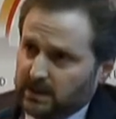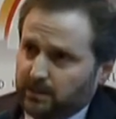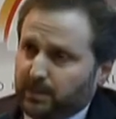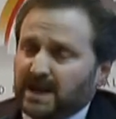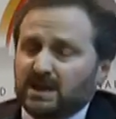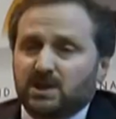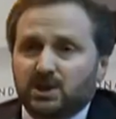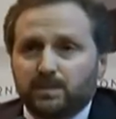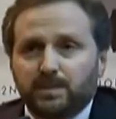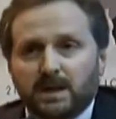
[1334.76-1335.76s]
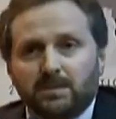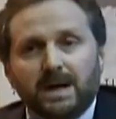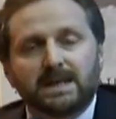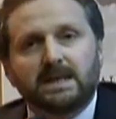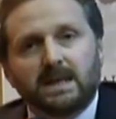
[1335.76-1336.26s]
partnership
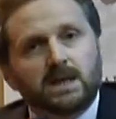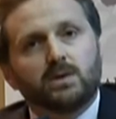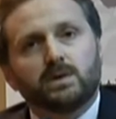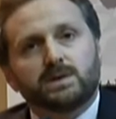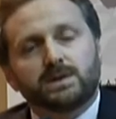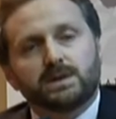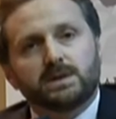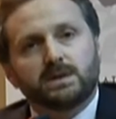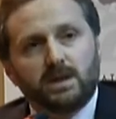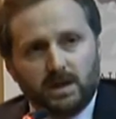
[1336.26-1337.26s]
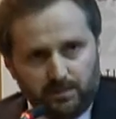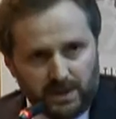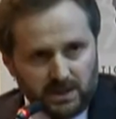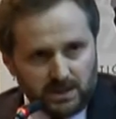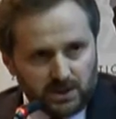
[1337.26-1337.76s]
among the equals.
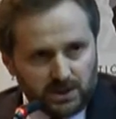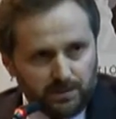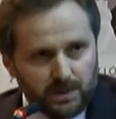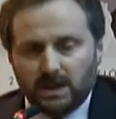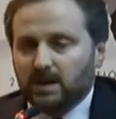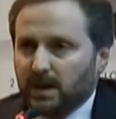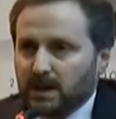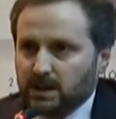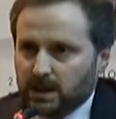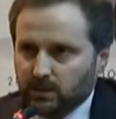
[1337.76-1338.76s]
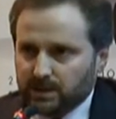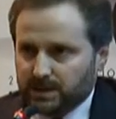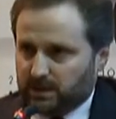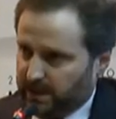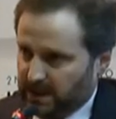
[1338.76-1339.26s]
Partnership among the
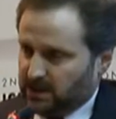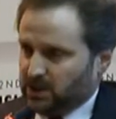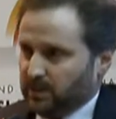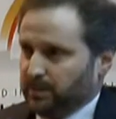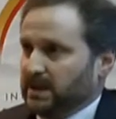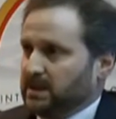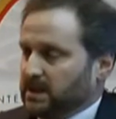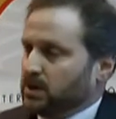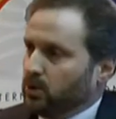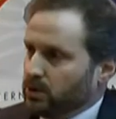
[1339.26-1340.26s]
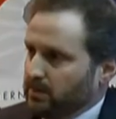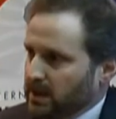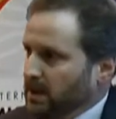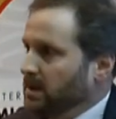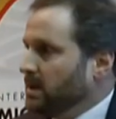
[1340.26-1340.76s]
equals. Partnership in
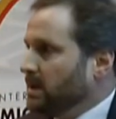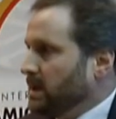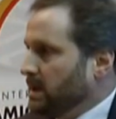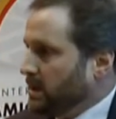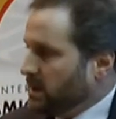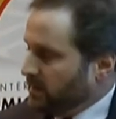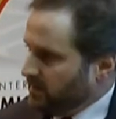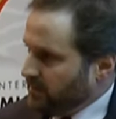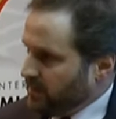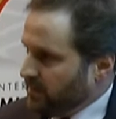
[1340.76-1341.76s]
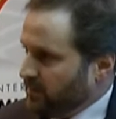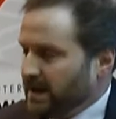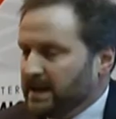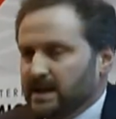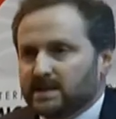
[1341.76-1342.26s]
economy, in
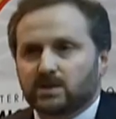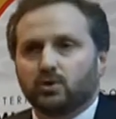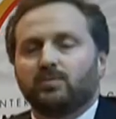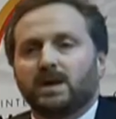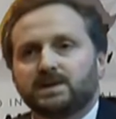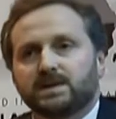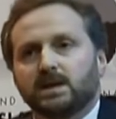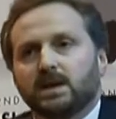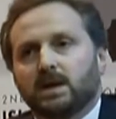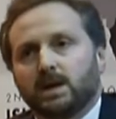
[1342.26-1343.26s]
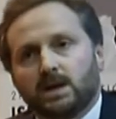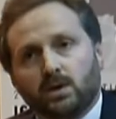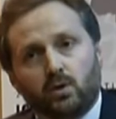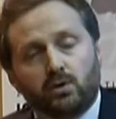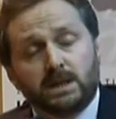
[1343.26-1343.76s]
finance, commerce,
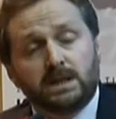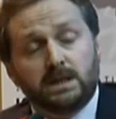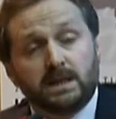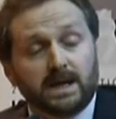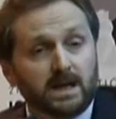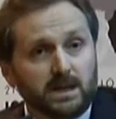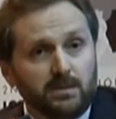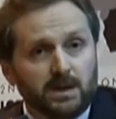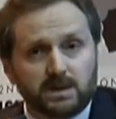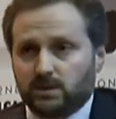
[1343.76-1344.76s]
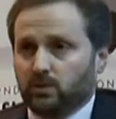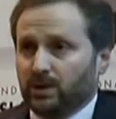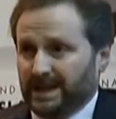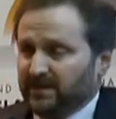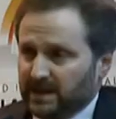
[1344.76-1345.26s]
or in academics,
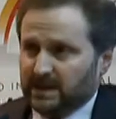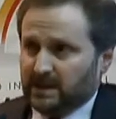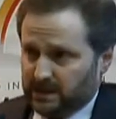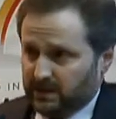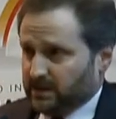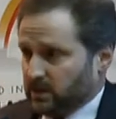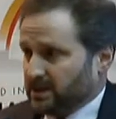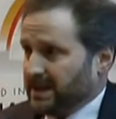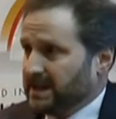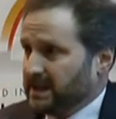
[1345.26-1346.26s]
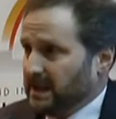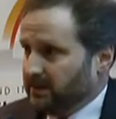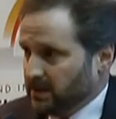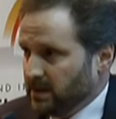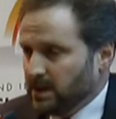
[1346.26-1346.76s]
or even in the civil society
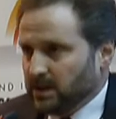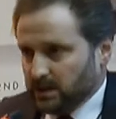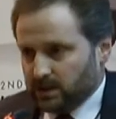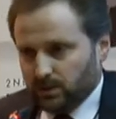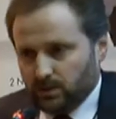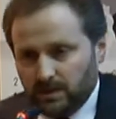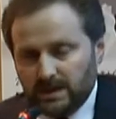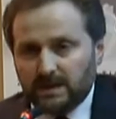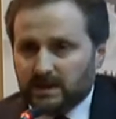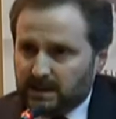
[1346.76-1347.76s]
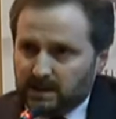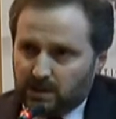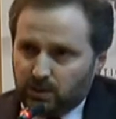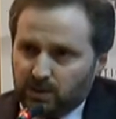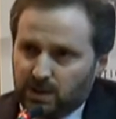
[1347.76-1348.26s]
level. So the
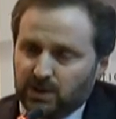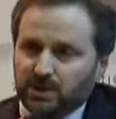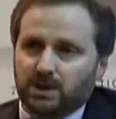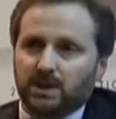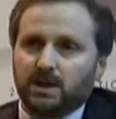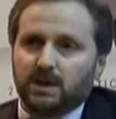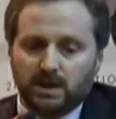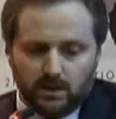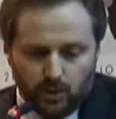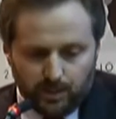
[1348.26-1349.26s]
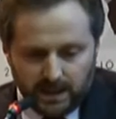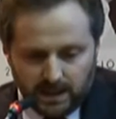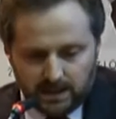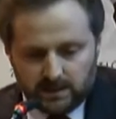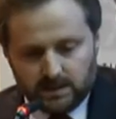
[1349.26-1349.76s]
Turkish
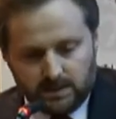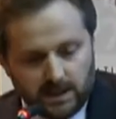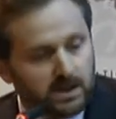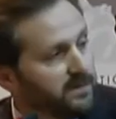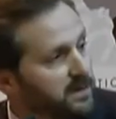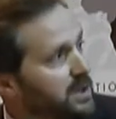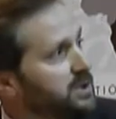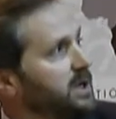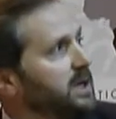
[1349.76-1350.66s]
openings, thank you very much,